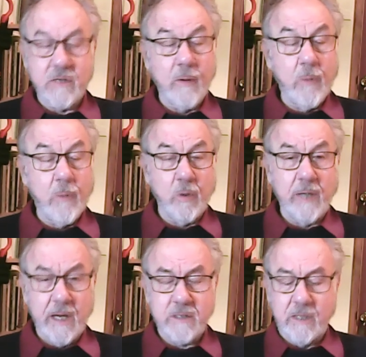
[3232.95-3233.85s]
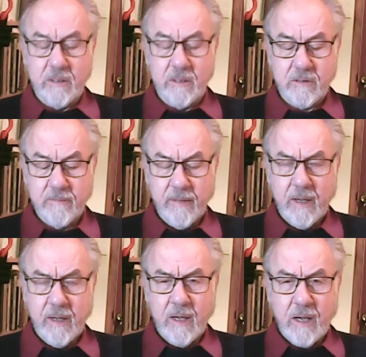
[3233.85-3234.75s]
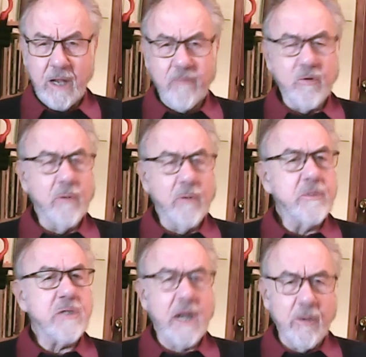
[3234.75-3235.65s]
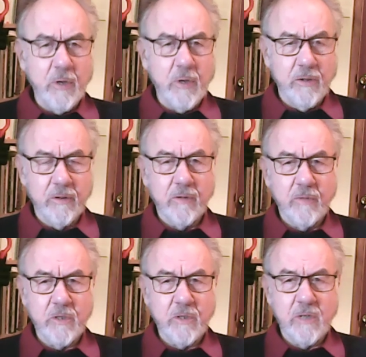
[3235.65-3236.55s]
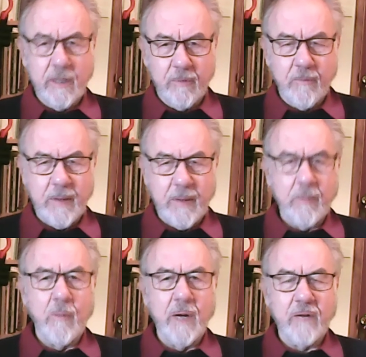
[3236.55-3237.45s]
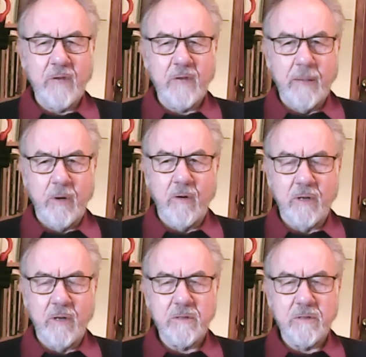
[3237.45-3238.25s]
So we bought the assets and formed SciWorld, which a number of people might have come across.